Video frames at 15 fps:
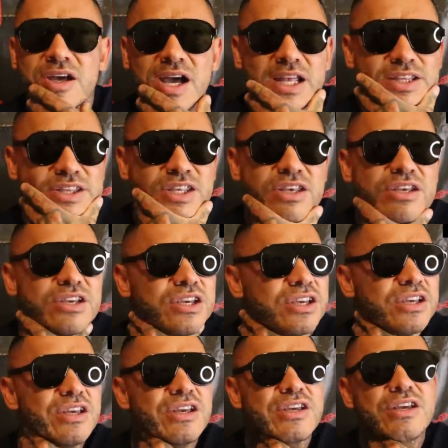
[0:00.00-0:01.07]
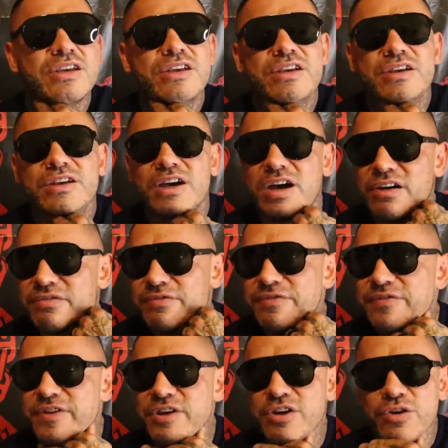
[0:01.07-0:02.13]
I think uh,
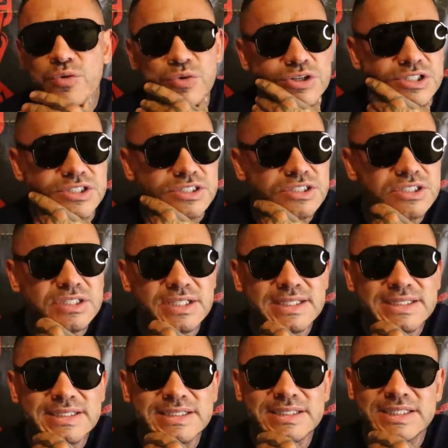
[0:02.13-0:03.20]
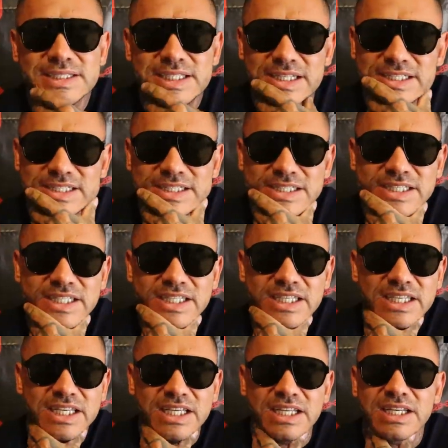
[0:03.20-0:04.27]
Phil was
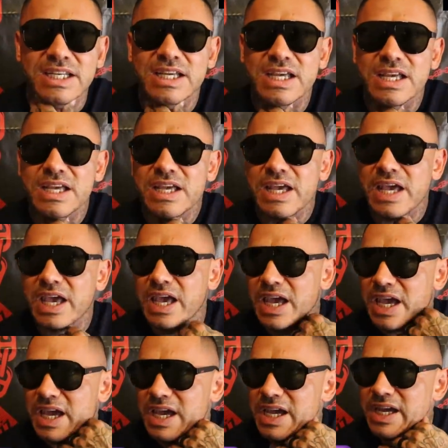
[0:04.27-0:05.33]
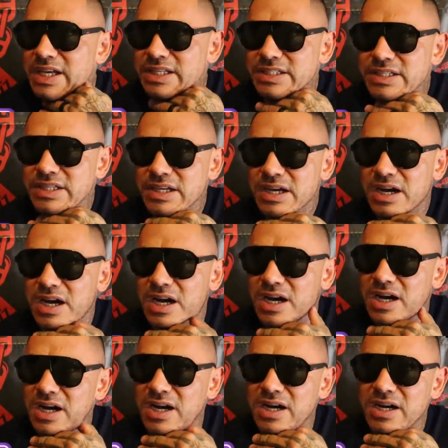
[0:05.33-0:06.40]
16 and
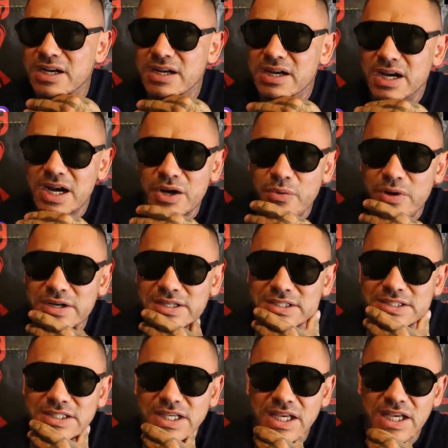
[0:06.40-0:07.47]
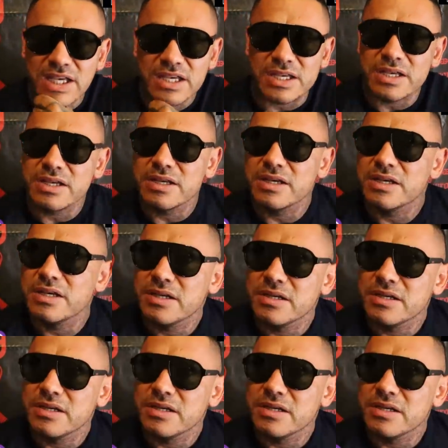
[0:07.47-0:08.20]
uh, I want to say